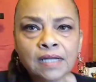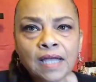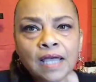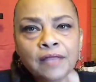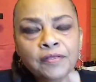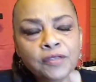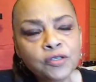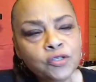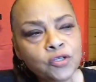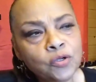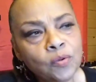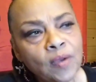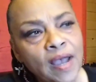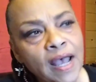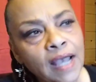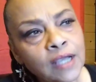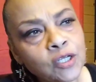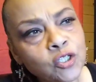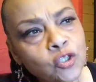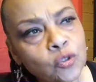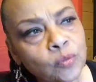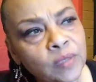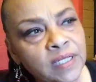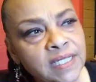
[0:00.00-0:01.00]
And then you
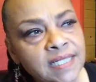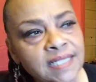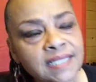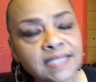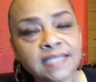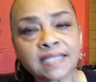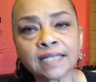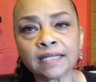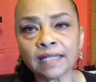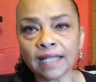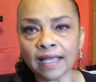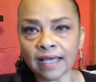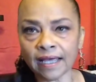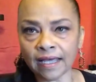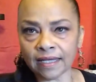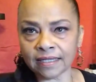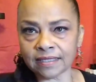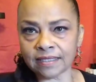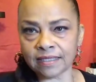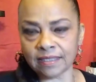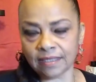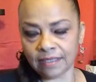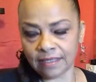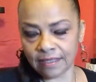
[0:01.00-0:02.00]
actually
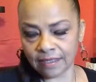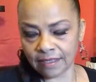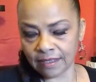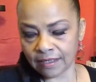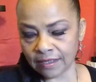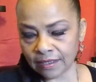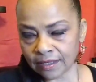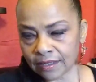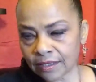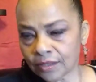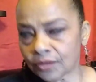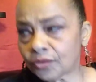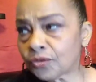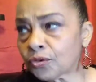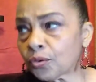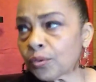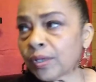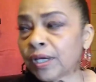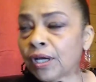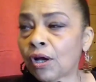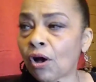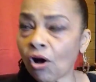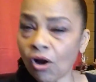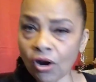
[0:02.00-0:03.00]
select
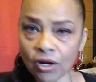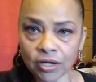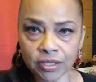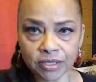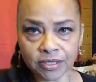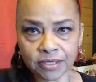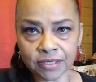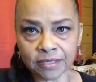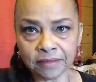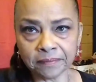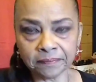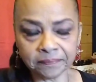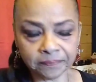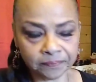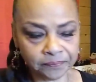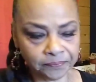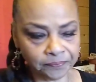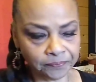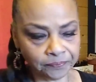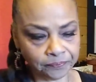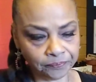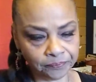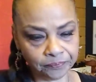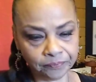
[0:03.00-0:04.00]
3 cards
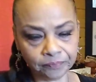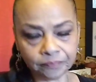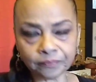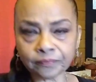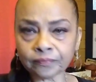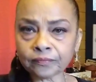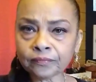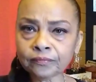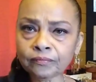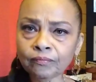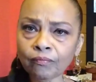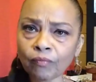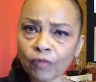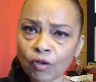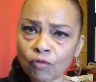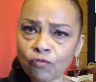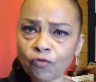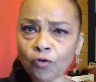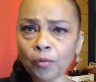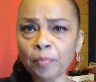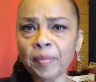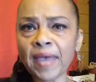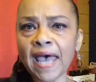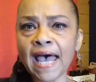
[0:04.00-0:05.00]

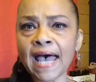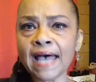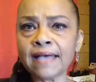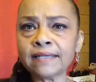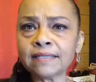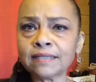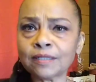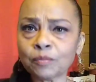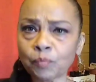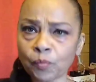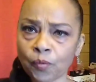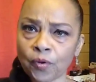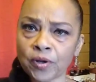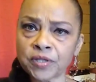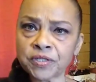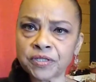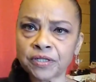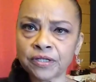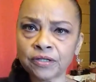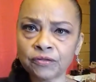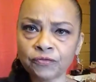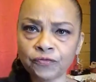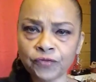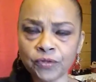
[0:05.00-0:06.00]
for past,
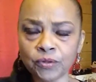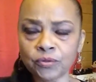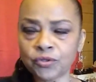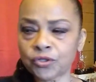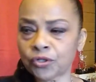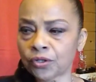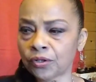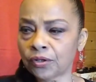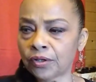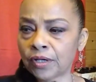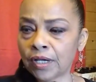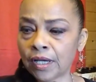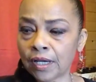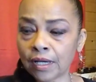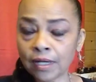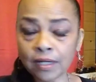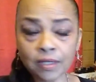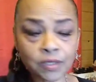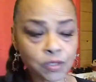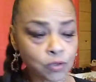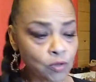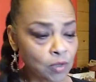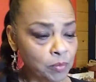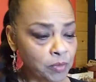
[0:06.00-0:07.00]
present, and future.
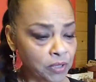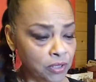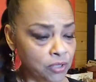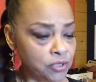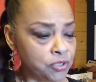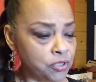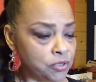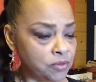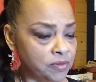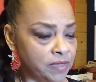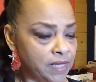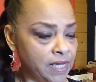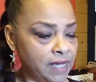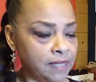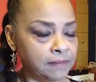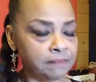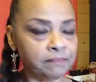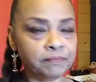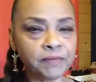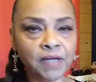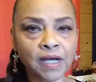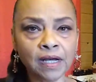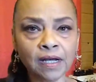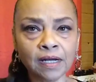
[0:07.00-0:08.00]
So I'm going to do that.
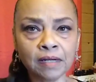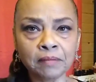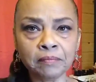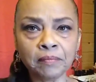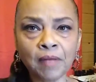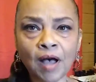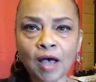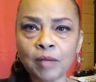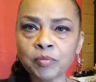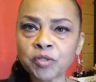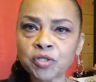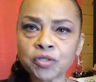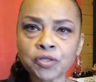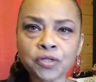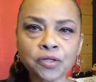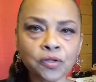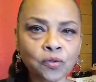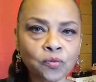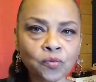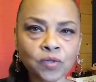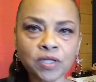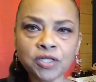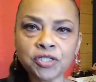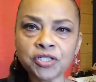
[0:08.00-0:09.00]
I'm just
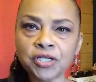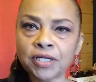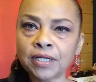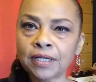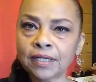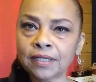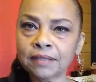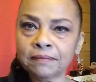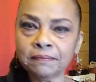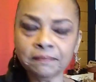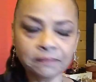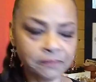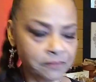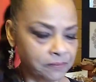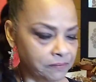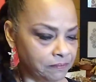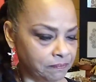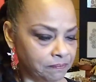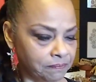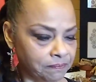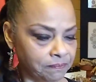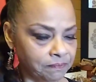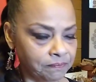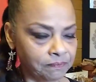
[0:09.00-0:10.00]
going to reach in,
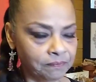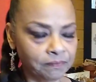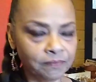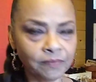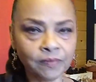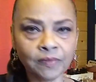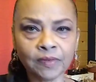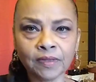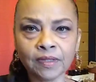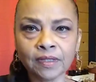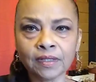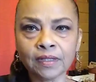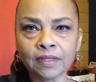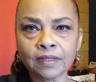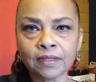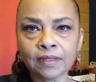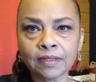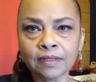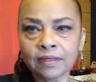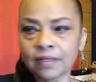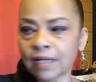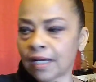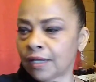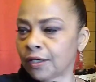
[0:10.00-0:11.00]

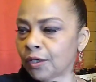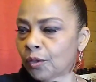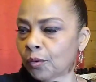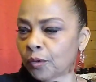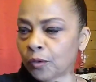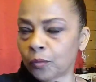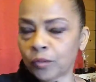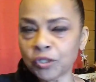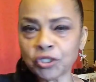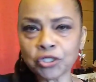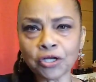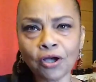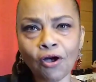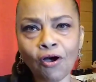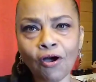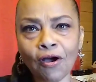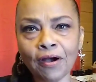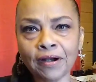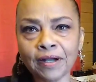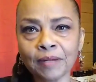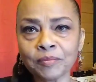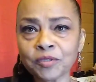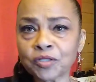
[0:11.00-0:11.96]
not knowing which card.